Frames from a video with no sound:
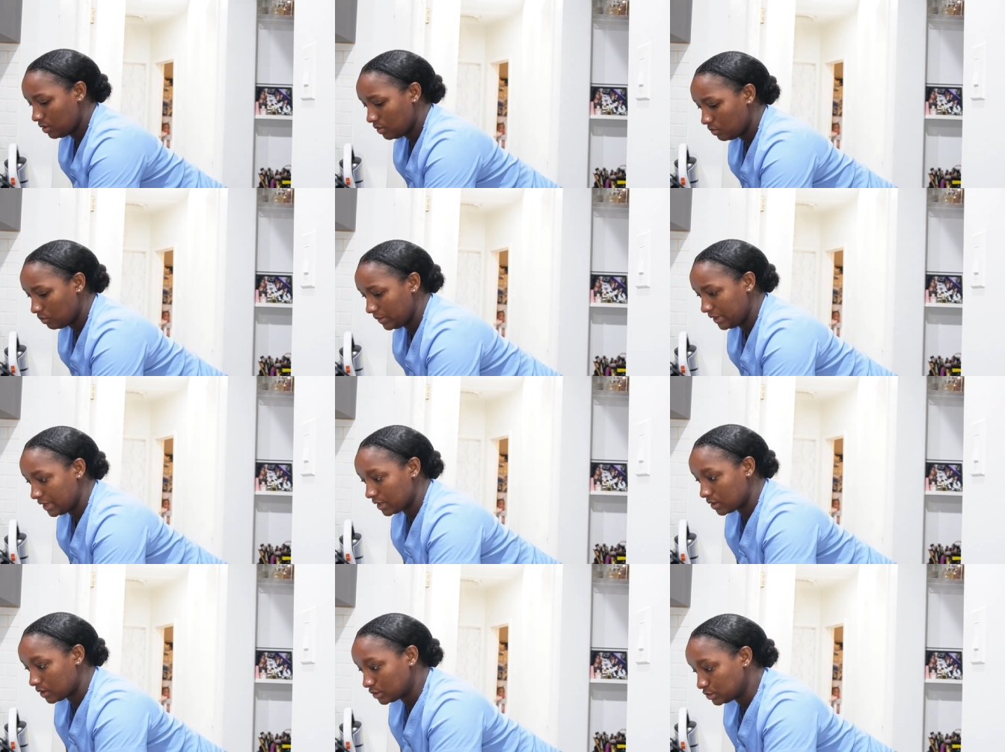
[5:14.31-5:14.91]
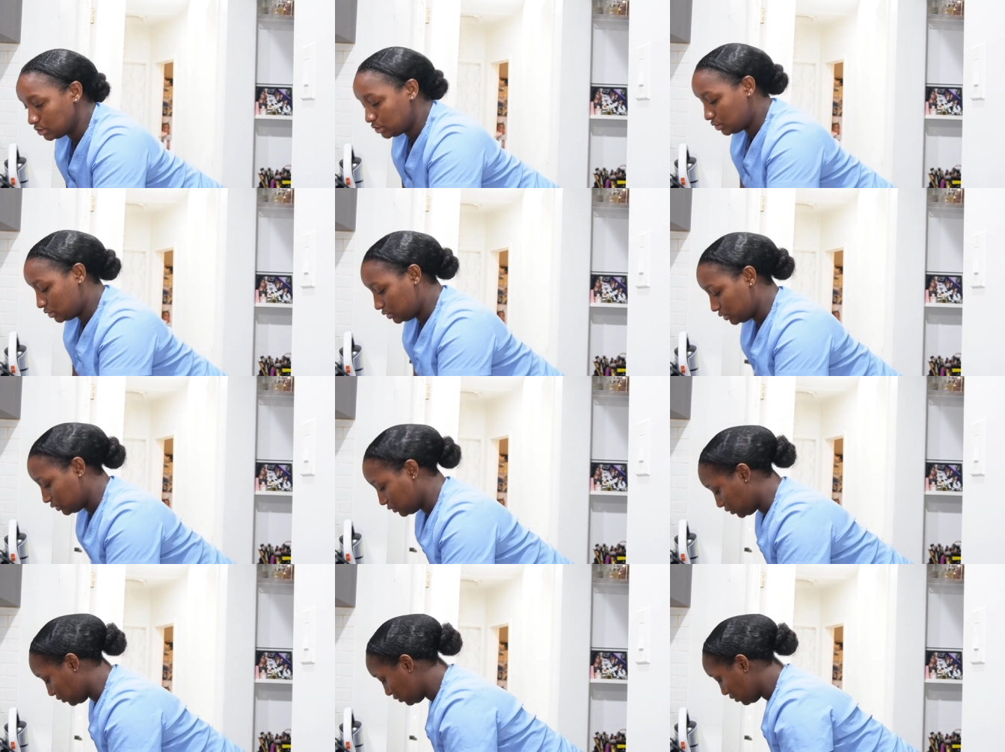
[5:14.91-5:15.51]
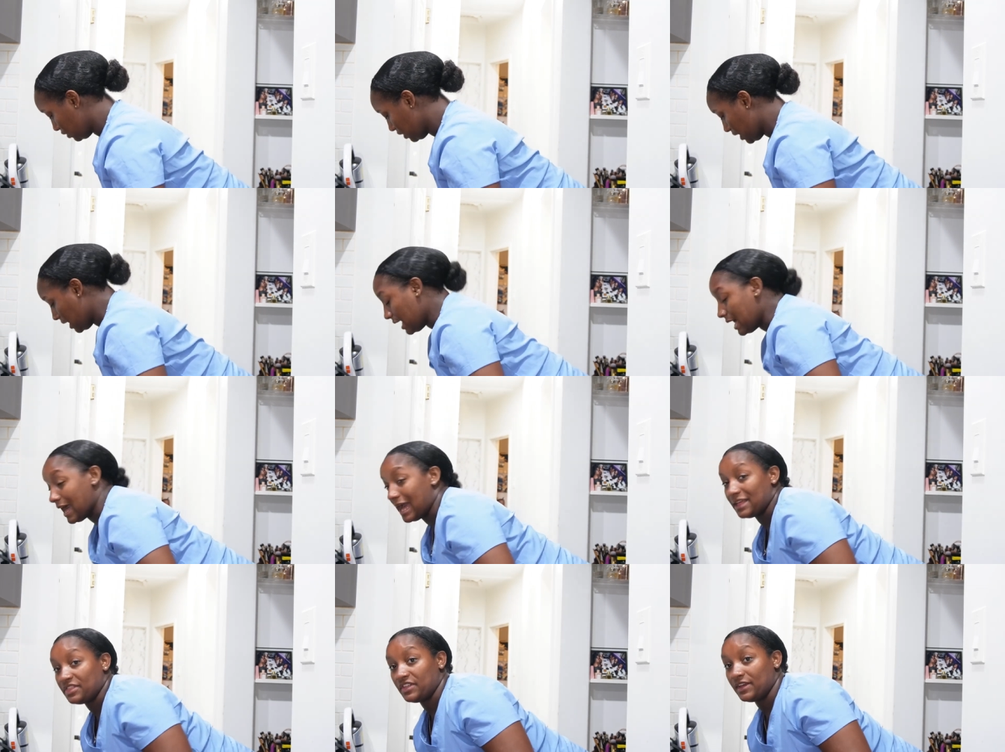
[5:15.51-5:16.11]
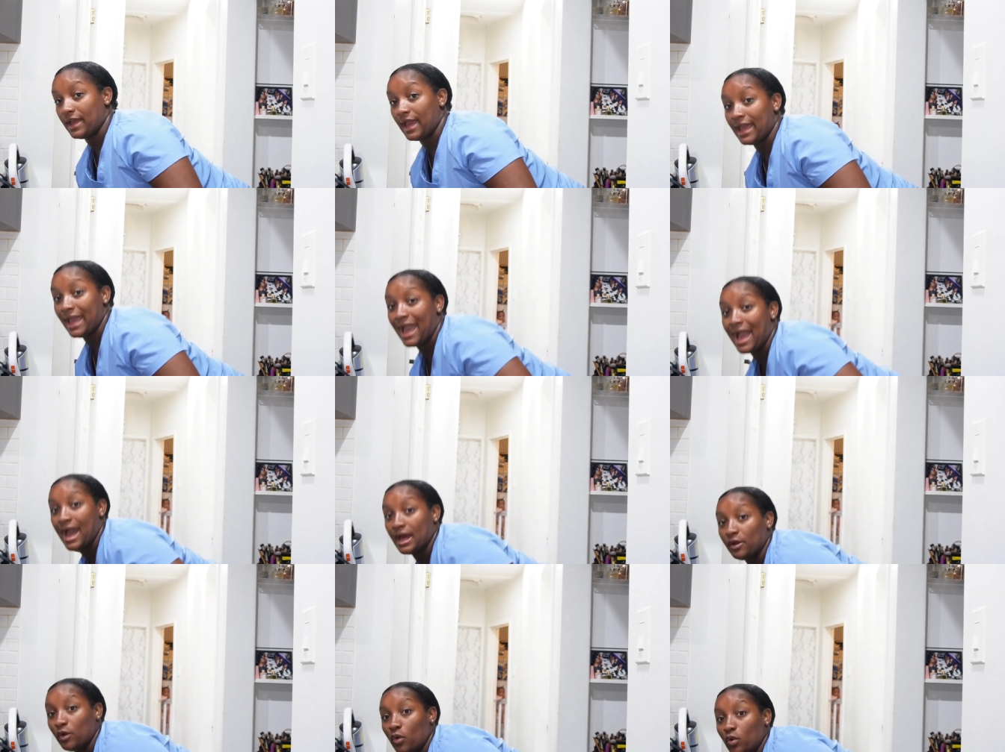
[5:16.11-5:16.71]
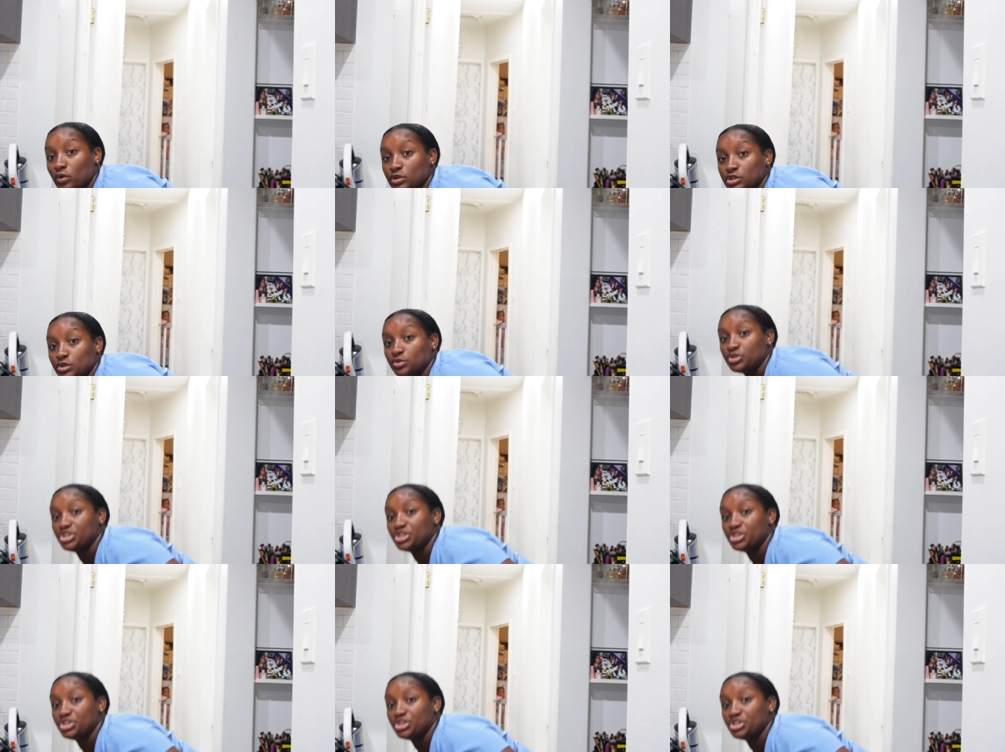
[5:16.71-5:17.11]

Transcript: week or two. I think I had also